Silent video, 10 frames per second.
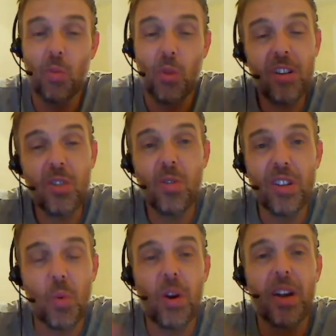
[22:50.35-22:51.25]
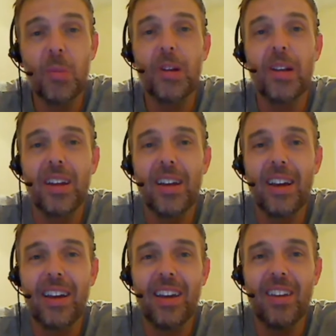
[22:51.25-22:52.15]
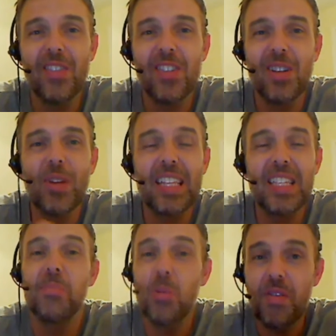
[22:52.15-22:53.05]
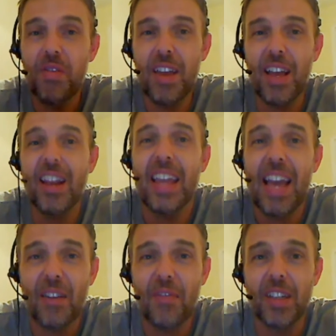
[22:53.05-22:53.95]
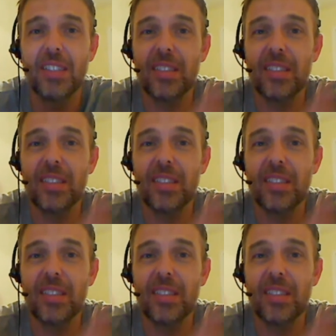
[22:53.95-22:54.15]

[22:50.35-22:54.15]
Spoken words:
We're going as well, but if someone gets a Boba Fett and a Yakface,